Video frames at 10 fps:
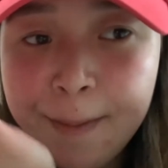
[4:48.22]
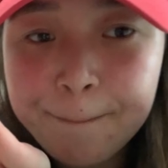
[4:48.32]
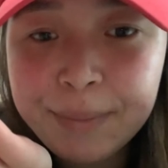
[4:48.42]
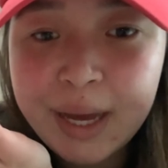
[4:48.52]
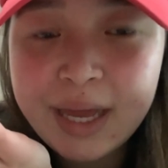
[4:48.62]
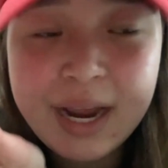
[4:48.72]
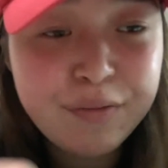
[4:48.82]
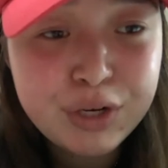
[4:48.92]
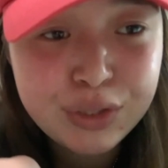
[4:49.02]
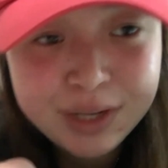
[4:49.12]
But
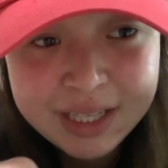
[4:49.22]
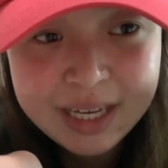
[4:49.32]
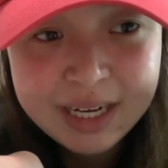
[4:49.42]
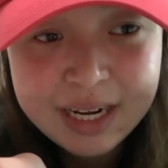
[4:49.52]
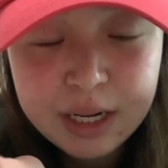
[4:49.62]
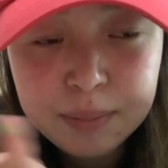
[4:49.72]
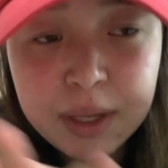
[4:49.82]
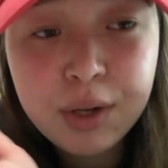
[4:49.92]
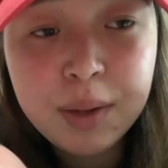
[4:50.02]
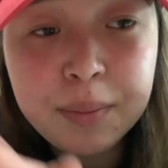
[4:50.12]
every toilet in my
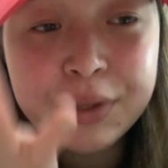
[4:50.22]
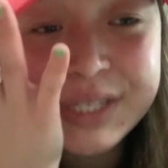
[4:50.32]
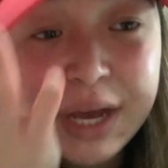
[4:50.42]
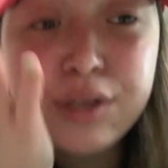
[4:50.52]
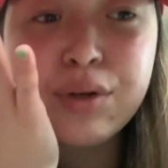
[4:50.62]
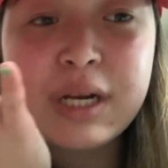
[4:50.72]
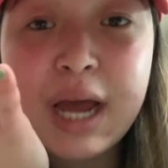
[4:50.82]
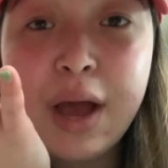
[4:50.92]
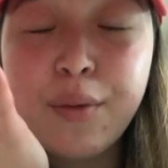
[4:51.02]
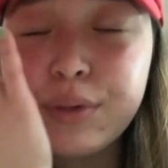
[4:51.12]
grandma's house right
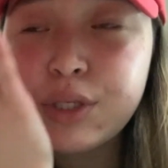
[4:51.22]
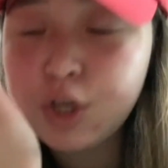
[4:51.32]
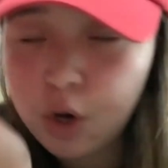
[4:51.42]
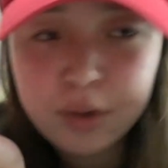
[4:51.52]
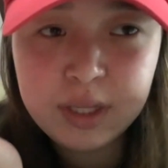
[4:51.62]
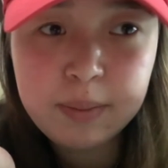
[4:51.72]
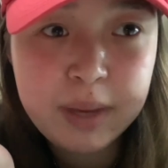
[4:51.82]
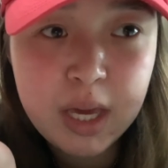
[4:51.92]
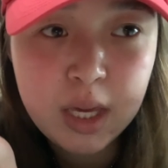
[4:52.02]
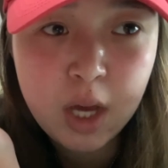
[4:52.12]
now is currently
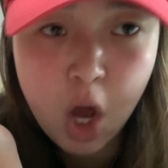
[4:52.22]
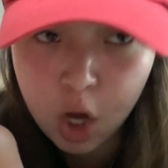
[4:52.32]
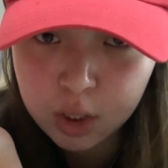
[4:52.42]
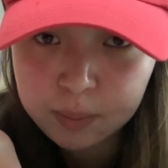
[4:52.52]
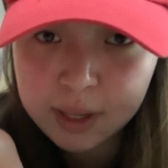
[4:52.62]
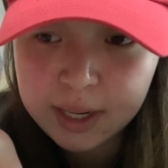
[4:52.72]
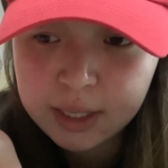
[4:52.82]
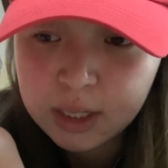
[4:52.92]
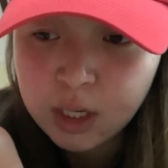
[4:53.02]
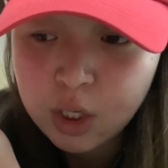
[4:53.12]
being
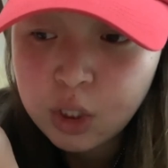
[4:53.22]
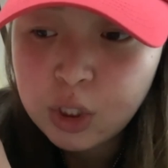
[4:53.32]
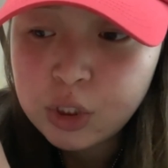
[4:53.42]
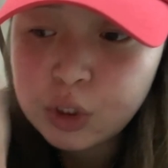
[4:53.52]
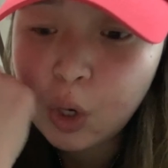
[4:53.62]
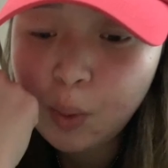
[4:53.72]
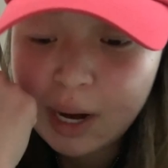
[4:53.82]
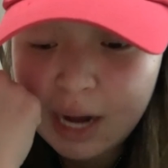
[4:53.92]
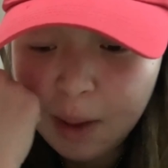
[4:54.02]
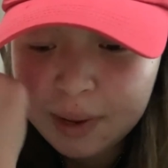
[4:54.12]
occupied. So
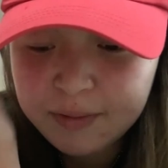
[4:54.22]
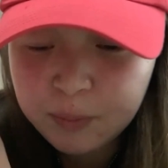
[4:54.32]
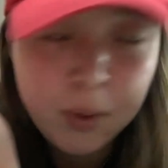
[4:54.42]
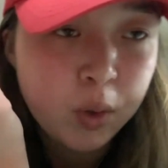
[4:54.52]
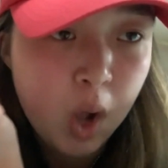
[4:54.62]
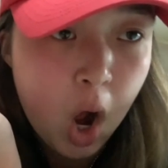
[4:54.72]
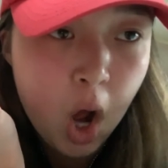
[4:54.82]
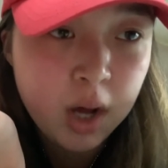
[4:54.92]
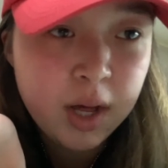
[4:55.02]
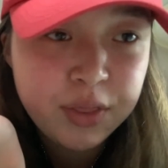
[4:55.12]
now I'm gonna have to
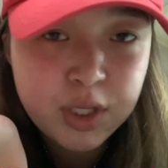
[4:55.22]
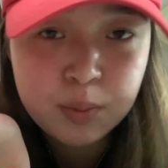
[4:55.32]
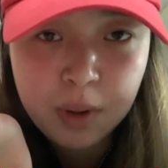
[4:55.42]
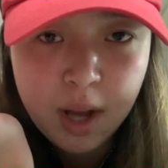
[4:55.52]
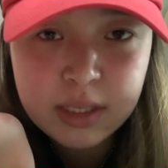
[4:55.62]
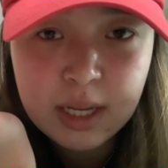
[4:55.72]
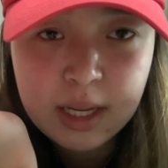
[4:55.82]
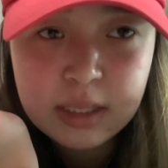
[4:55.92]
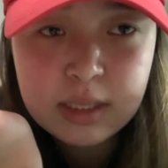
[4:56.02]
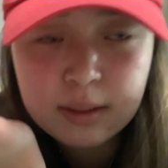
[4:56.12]
prolong this
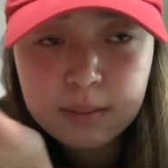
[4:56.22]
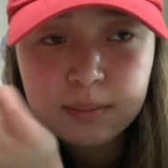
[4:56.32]
process